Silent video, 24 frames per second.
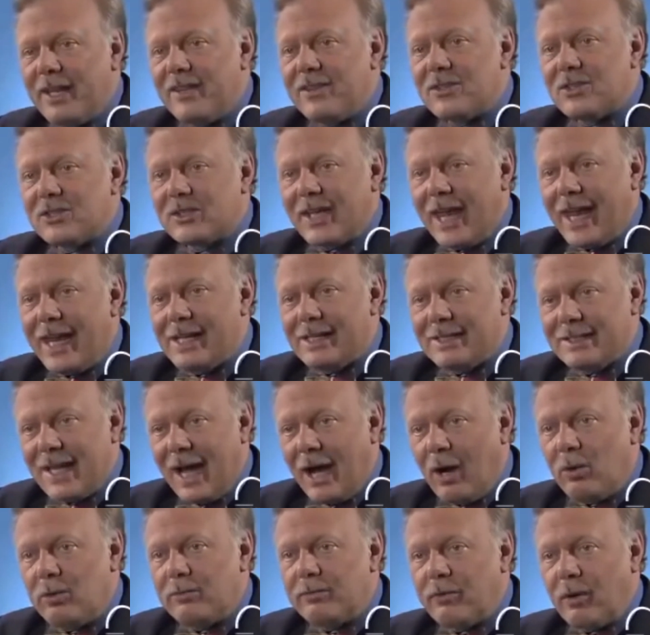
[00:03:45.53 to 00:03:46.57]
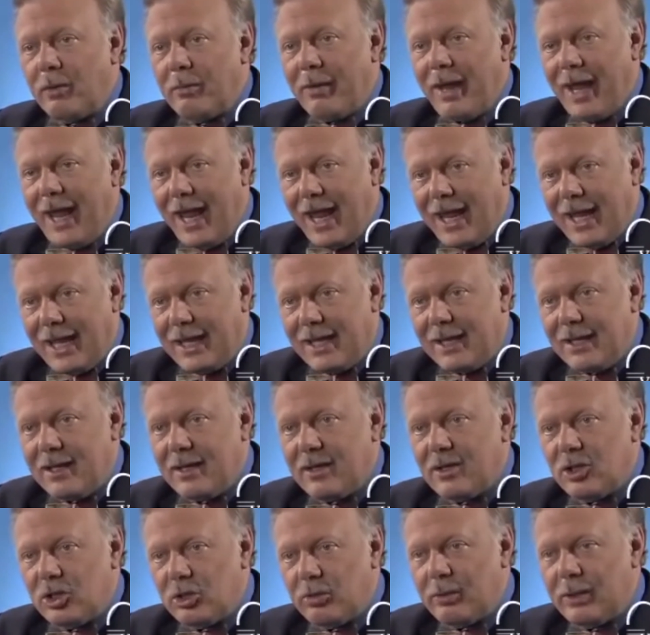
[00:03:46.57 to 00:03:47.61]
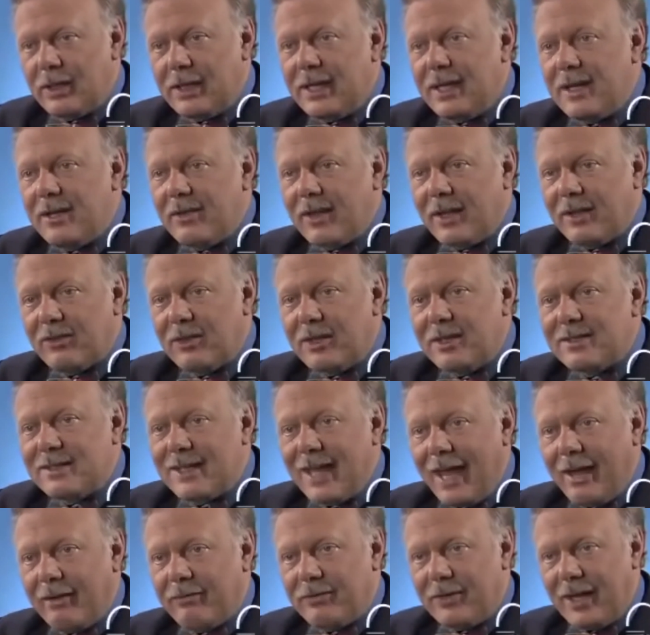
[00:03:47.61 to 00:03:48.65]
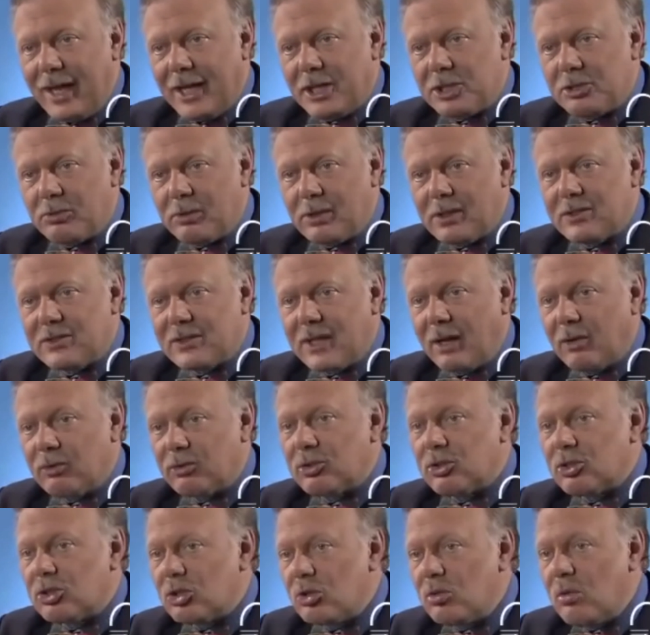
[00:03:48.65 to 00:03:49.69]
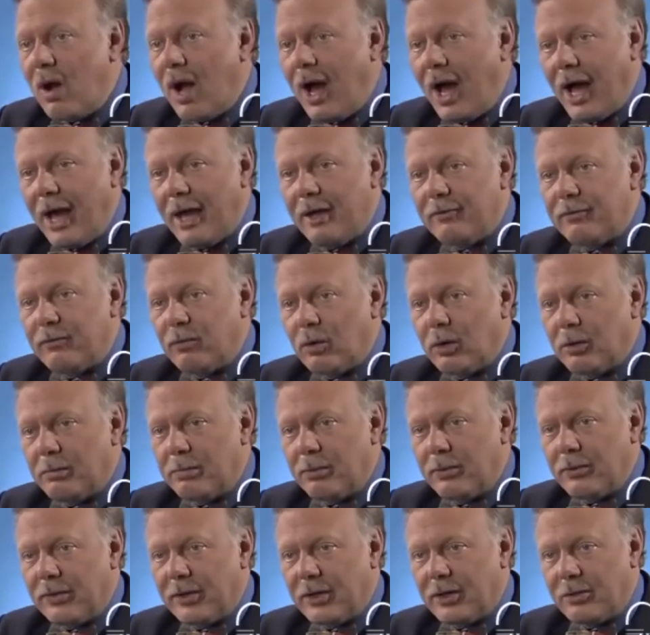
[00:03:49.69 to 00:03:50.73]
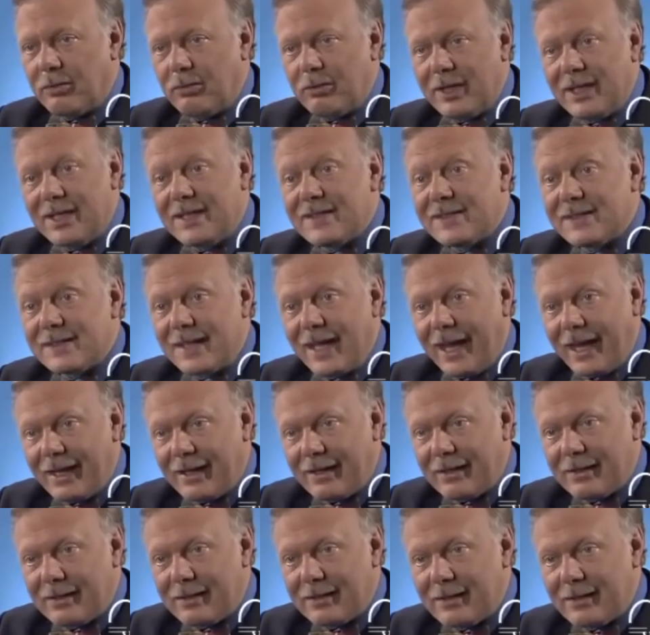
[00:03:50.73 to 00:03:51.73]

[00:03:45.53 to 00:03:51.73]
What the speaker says: the scale down from A, you will hear that this F natural sounds too high for a Pythagorean scale.